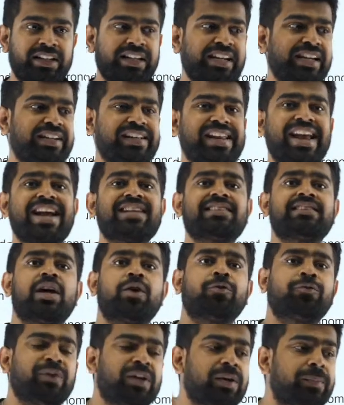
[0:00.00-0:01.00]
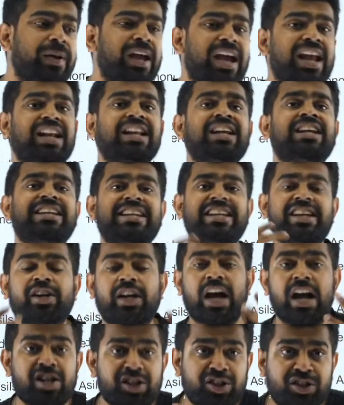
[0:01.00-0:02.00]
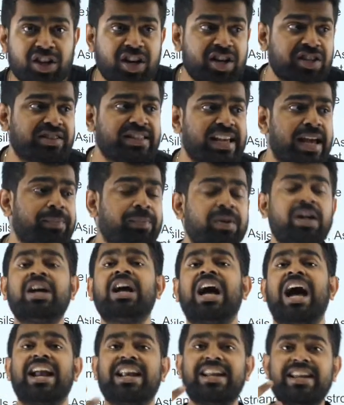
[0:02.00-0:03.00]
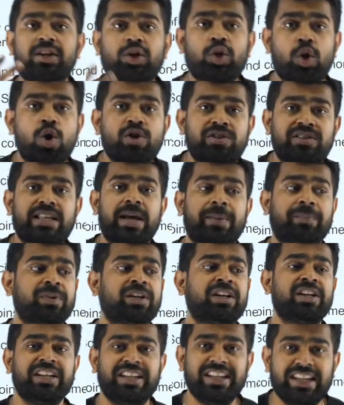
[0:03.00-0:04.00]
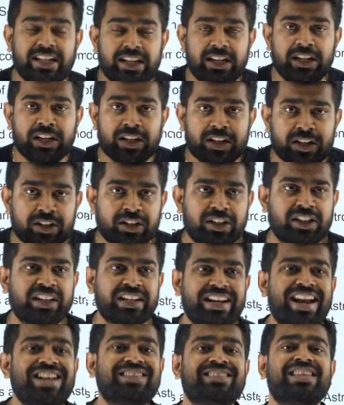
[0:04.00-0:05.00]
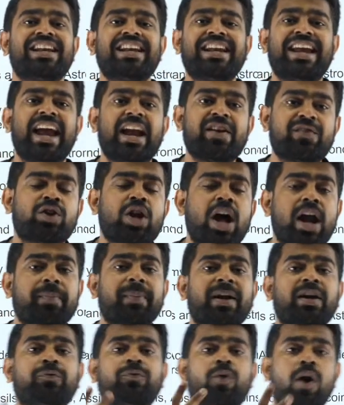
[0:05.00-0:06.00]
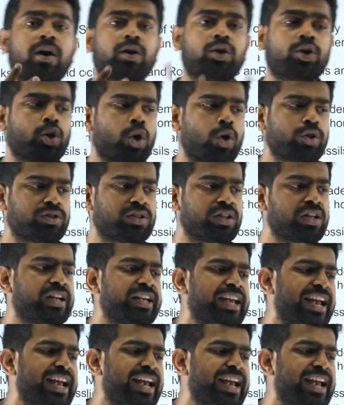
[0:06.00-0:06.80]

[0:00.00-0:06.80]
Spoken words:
He takes the female, he cultures them and he grows them. He creates an environment for growth.